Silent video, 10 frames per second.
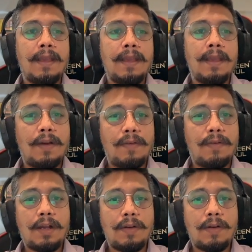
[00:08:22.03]
Now
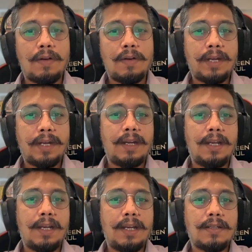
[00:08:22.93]
account contact
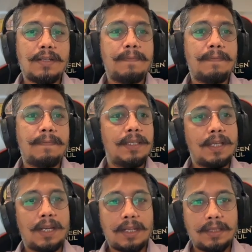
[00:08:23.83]
relationship is
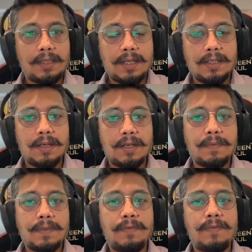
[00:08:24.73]
another junction
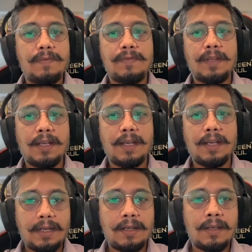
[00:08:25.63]
object which will
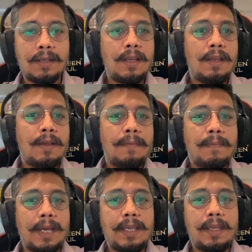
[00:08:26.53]
connect
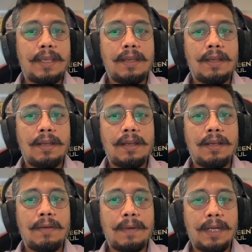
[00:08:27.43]
my
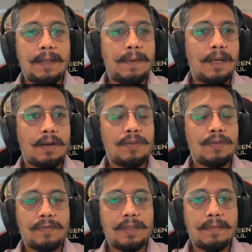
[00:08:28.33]
multiple
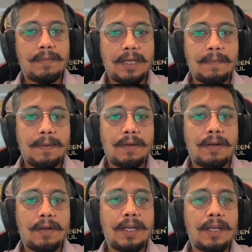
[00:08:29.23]
accounts with the multiple
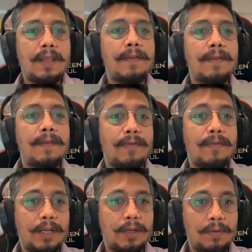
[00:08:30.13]
contact. If I
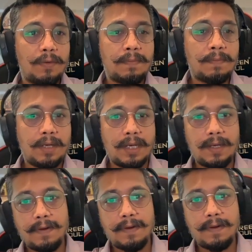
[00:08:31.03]
wanted to put any
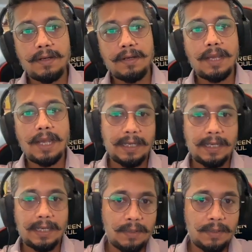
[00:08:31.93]
filter, I can
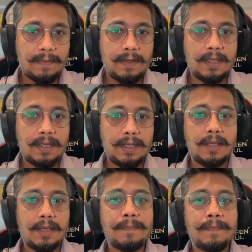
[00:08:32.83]
put a filter here.